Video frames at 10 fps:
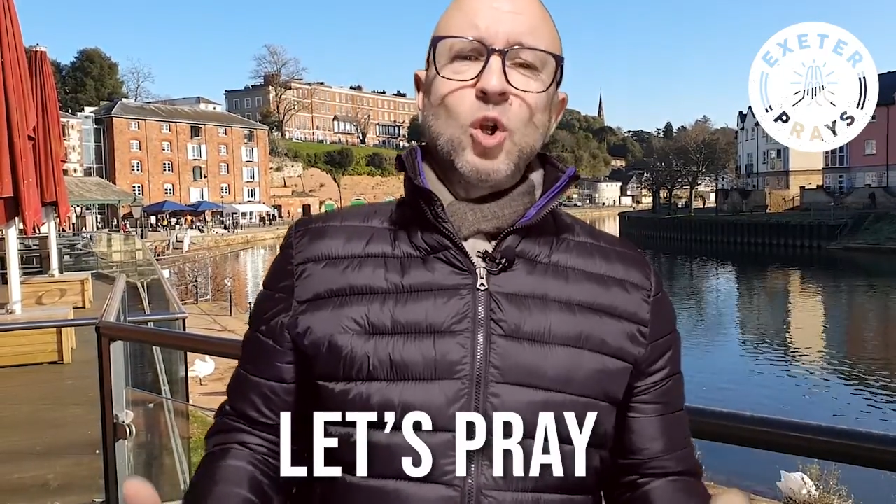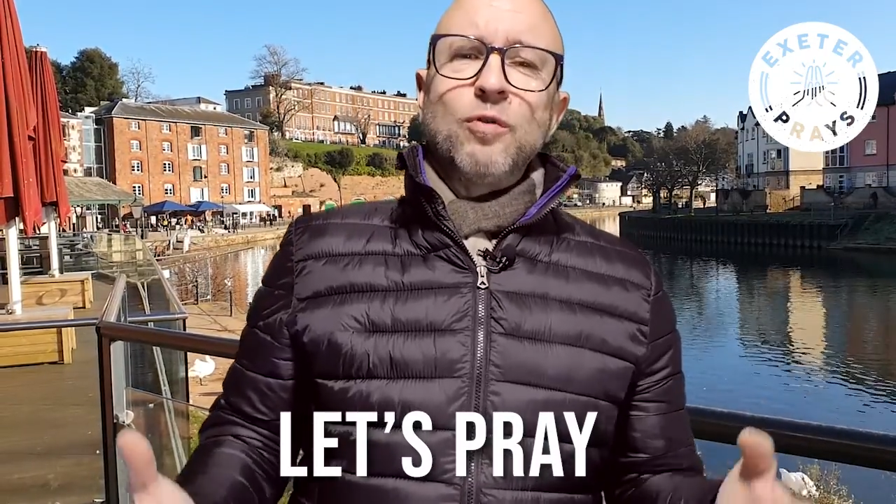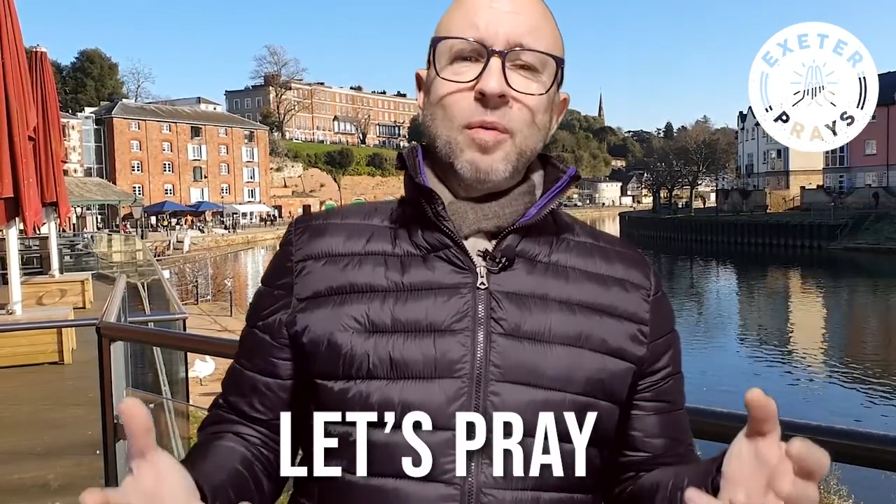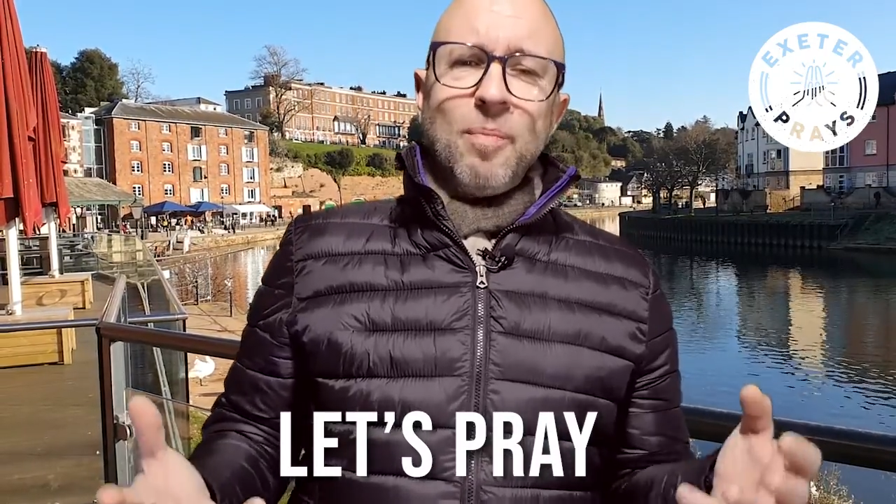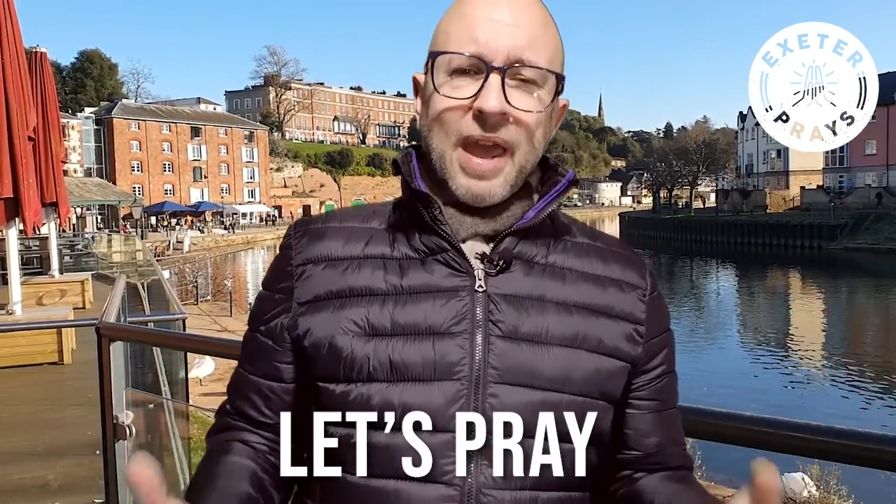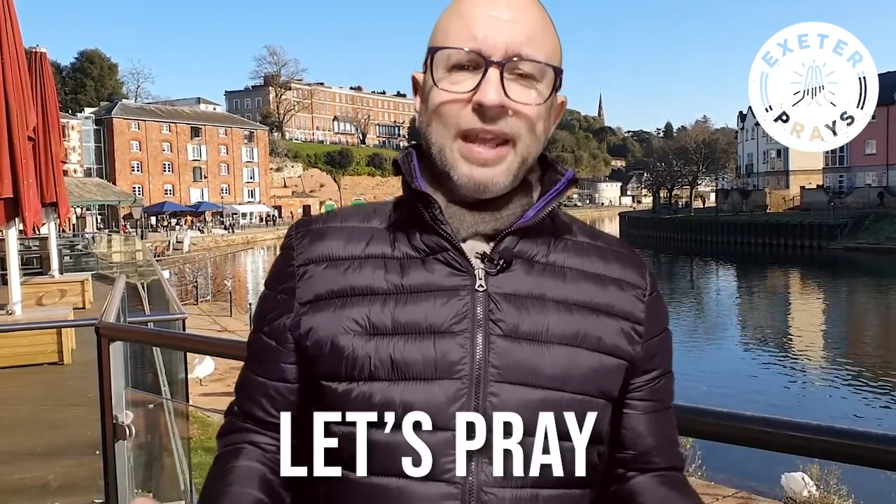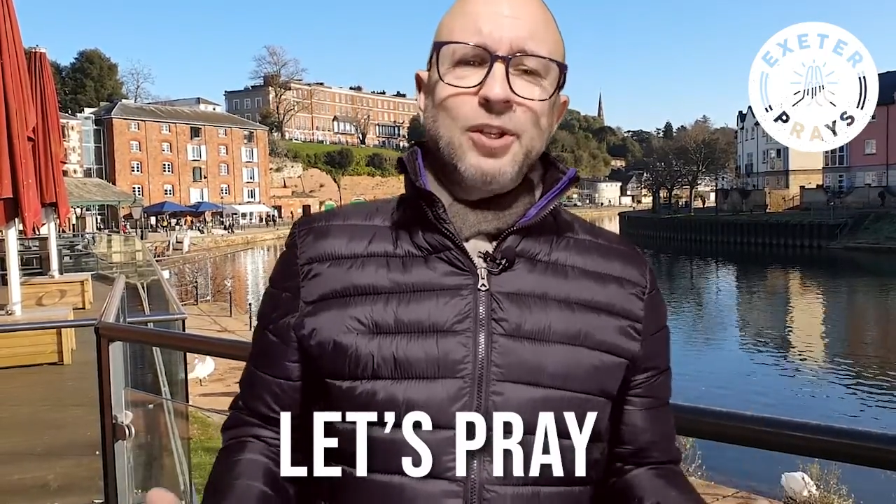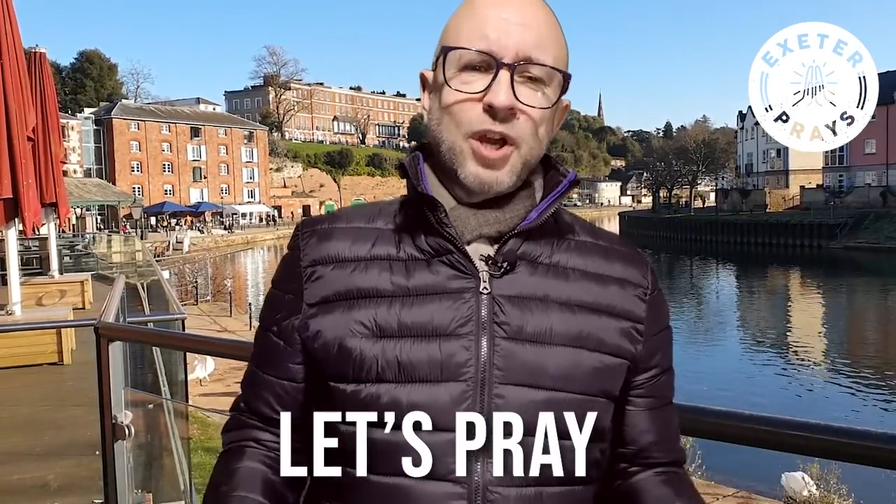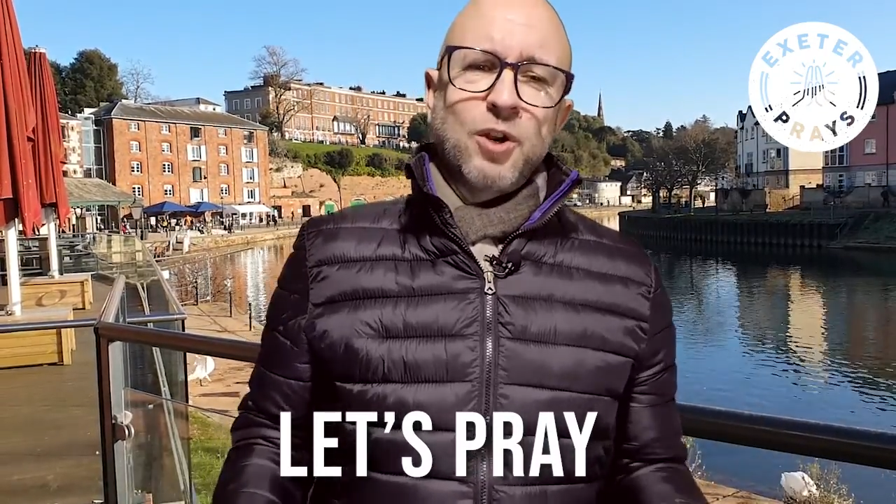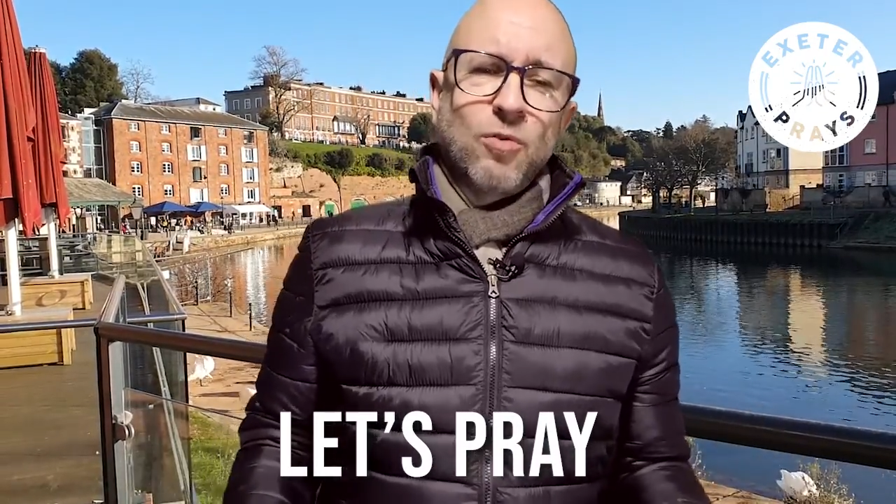over many
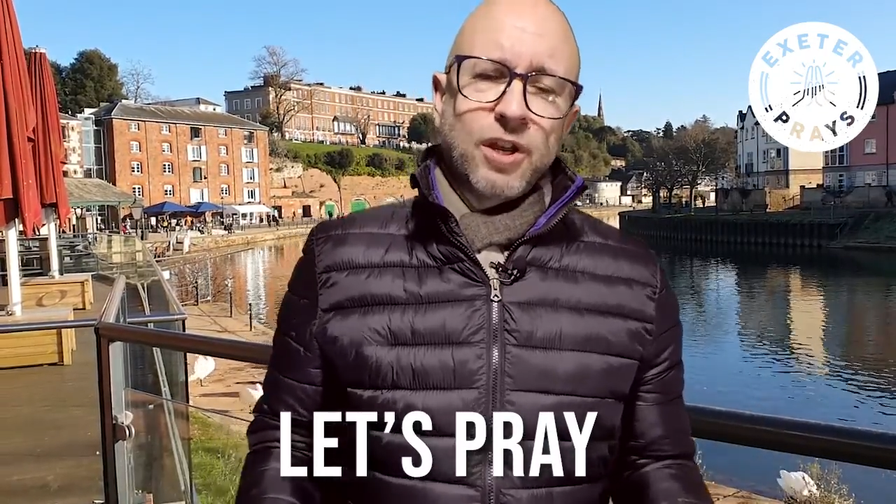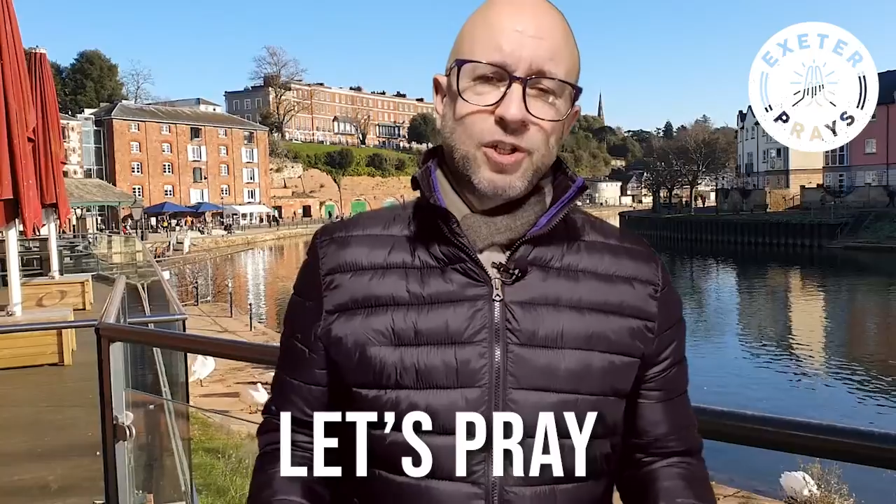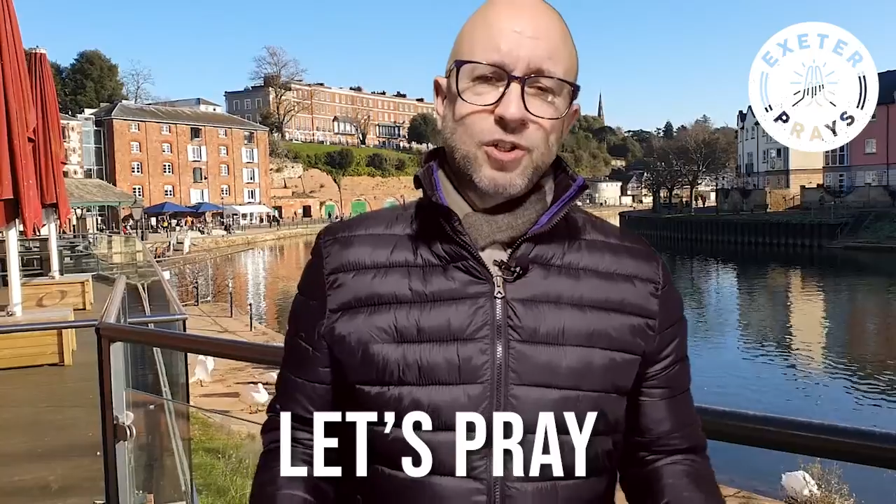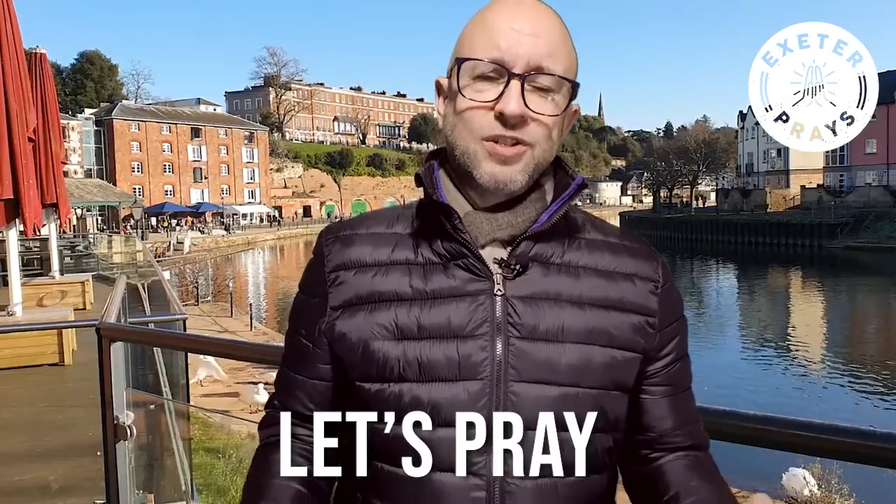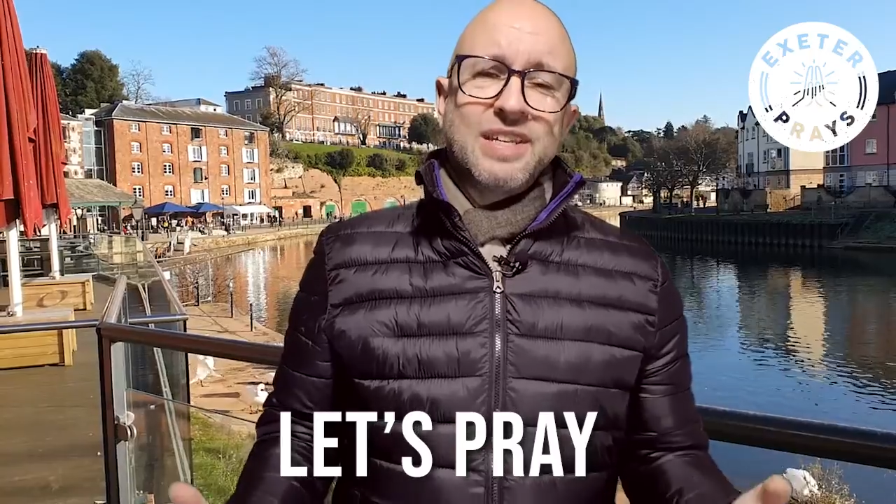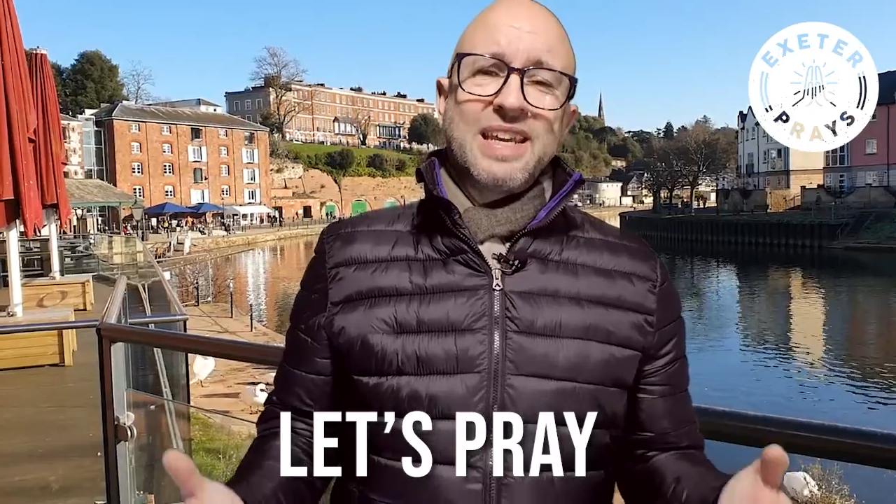generations